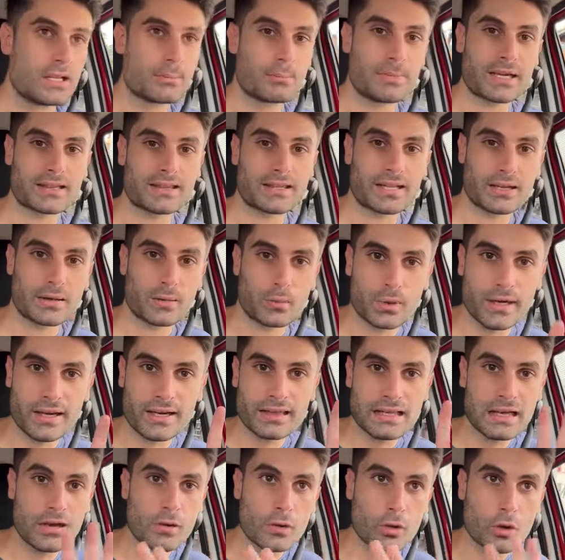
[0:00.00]
but we are
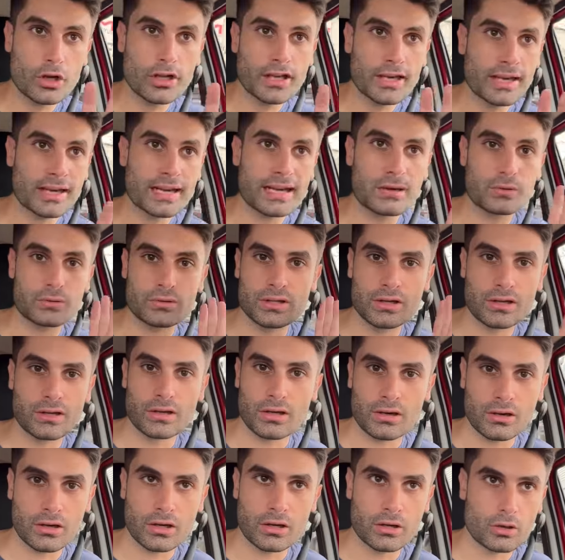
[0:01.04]
now going around
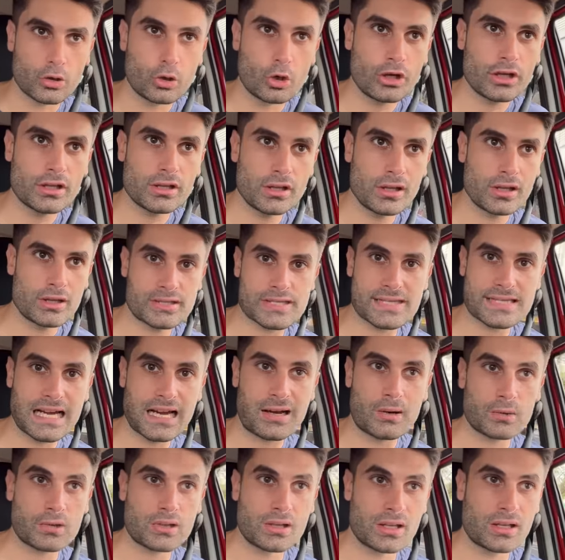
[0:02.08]
going
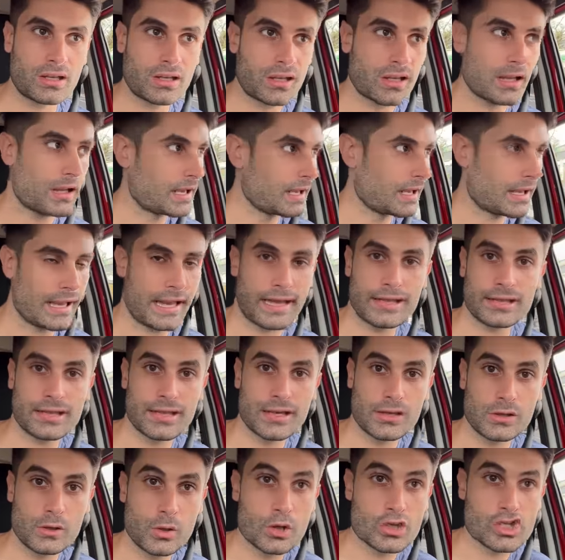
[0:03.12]
south and
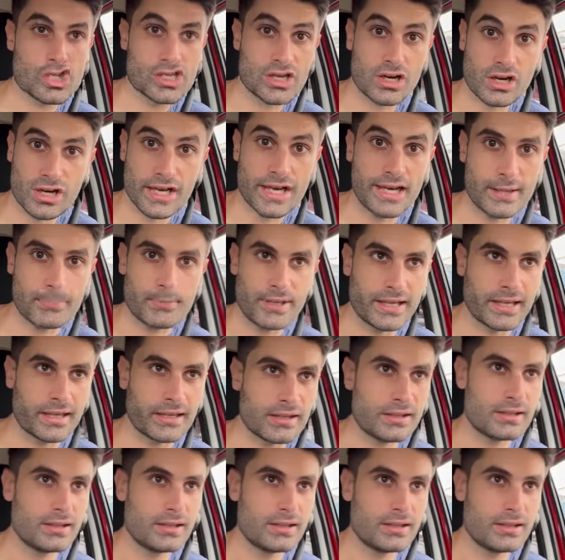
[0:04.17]
looks really big